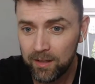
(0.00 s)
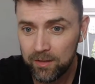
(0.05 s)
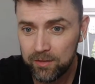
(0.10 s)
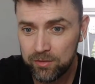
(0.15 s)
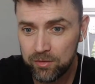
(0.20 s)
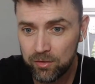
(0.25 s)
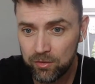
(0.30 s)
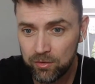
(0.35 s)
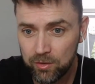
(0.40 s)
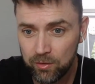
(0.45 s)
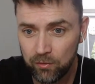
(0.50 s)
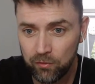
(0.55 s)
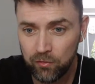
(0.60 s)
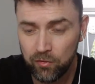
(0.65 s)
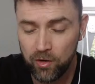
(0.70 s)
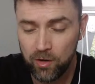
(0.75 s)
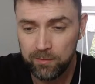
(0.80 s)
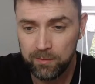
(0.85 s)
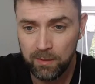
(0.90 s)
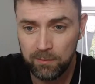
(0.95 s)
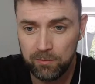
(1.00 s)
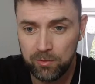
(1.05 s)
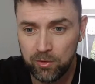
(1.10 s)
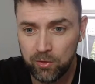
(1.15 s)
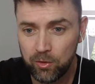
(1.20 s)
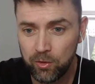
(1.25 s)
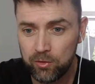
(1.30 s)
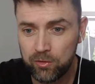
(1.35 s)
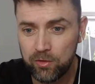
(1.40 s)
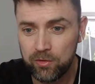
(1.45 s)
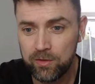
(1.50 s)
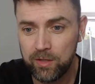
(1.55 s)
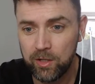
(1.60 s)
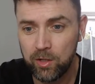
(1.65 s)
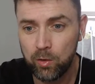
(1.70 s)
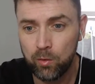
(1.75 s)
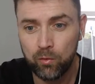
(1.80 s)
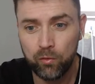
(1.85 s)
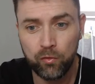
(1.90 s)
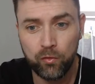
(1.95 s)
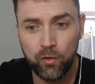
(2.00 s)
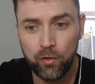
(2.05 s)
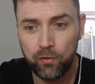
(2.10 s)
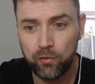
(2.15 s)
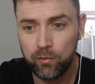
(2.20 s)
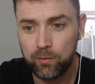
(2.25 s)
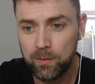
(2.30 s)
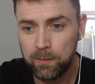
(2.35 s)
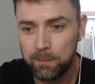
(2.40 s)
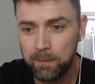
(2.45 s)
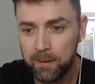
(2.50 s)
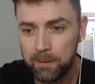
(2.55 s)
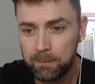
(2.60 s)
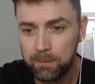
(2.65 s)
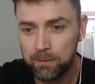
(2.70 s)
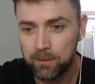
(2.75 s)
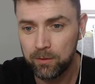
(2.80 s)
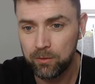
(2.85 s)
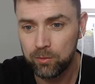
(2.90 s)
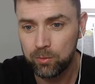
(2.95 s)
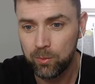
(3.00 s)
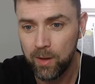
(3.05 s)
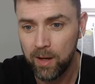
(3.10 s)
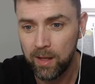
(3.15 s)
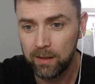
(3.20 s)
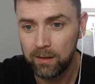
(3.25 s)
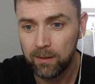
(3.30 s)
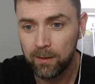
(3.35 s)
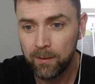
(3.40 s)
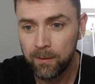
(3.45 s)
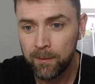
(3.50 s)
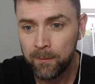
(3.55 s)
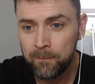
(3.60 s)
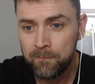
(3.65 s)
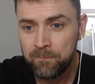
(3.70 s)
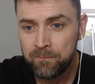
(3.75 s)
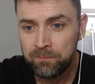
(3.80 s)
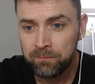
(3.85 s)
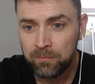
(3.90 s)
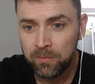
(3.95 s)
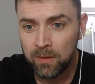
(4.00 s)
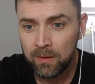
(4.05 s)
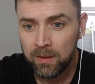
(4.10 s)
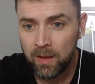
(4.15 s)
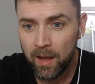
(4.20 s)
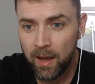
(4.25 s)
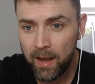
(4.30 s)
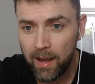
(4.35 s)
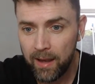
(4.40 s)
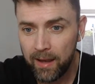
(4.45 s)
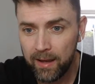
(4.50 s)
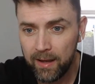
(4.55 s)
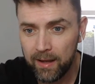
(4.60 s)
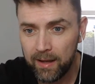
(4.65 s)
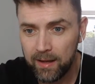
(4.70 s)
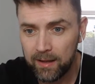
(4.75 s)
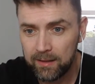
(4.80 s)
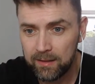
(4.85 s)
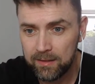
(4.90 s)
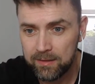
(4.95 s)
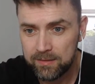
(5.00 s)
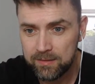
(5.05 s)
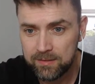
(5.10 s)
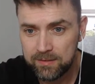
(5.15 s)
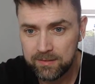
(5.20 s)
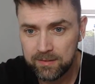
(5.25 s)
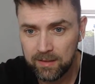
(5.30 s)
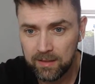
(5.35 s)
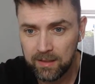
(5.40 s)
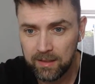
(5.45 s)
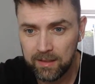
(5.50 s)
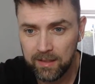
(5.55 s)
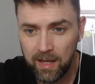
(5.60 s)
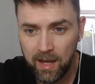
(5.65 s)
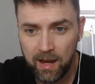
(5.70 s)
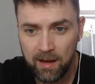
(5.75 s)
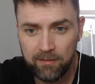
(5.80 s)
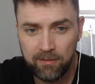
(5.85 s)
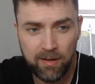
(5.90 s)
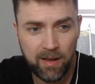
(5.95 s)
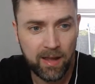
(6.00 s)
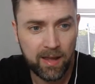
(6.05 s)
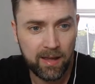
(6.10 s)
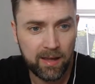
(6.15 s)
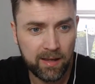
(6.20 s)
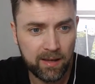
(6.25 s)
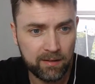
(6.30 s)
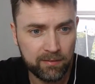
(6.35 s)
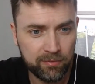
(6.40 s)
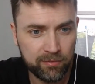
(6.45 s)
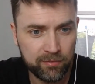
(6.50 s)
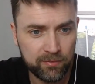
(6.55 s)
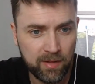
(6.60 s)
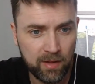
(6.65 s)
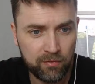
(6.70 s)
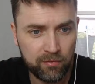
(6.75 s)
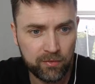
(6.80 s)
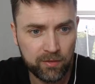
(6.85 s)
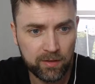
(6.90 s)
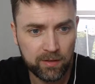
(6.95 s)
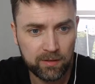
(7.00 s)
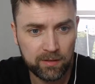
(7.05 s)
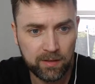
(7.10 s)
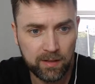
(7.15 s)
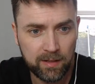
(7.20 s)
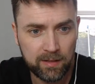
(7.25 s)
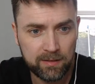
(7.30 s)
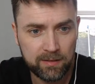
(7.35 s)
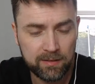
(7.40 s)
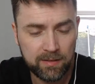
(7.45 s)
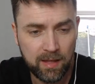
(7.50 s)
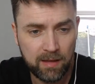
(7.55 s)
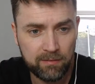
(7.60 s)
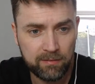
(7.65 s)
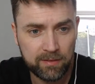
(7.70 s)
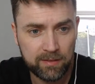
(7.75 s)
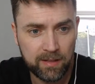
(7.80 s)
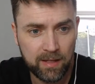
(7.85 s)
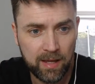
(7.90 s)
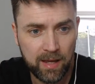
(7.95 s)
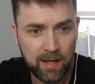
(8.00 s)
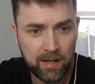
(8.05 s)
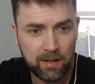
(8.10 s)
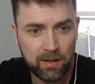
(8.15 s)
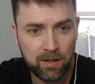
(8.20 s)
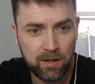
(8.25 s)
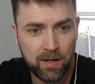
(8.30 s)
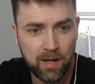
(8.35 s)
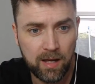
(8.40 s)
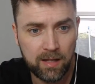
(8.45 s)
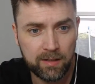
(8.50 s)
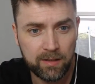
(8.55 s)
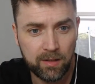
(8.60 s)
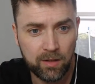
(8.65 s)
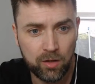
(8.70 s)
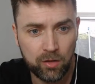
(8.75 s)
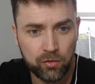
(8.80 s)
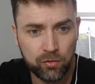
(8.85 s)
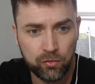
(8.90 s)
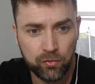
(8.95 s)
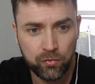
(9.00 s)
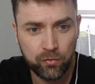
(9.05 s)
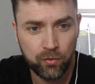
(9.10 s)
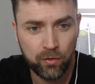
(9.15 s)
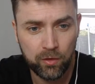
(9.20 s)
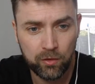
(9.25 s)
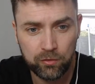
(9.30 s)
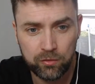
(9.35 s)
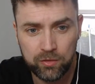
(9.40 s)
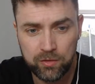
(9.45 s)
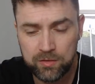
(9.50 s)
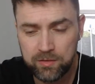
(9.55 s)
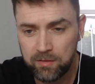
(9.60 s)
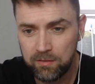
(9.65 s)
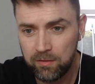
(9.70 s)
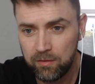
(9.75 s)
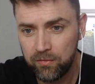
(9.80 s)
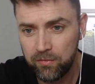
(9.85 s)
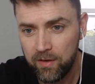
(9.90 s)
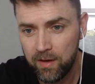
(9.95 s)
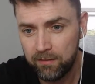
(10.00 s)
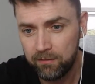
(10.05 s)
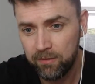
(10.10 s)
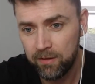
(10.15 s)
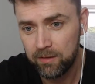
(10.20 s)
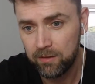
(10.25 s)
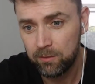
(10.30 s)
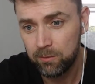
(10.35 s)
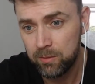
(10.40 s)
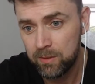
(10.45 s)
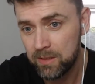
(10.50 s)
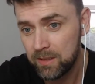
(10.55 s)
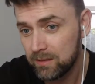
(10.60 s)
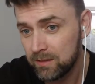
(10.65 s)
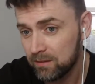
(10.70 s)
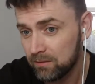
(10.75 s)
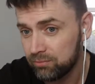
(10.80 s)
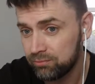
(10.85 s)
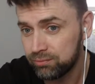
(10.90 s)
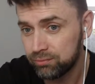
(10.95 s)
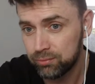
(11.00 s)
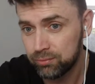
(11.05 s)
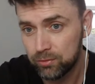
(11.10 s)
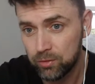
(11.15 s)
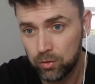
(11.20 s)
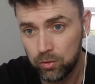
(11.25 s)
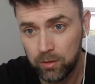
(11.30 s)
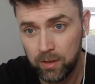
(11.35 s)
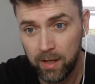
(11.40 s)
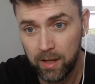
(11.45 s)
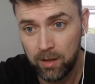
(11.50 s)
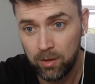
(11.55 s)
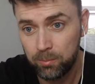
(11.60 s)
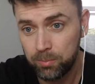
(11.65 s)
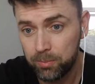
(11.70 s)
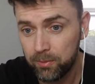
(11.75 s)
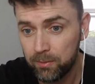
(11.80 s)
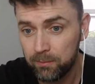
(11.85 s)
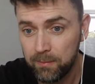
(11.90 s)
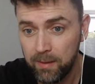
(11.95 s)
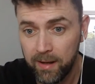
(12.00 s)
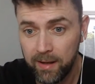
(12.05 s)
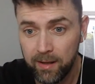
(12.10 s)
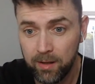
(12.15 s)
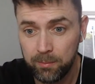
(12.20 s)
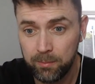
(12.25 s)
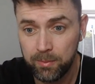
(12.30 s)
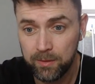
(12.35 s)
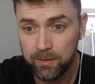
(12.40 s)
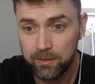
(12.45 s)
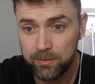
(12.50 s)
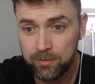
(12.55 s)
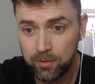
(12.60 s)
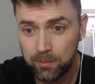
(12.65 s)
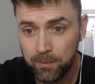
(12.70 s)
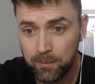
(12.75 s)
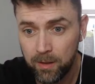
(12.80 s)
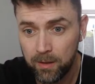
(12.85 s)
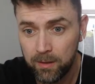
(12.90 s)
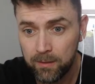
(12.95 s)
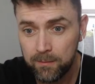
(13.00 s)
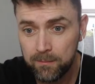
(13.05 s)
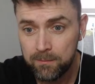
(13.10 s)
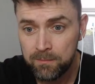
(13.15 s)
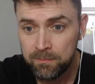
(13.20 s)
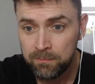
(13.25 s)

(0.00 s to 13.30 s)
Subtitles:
Let's just confirm them scores as they come through for me, people, as well. Let's see. KRF, definitely. David De Gea, adios, 375 grand a week. Could help. Might help in the summer.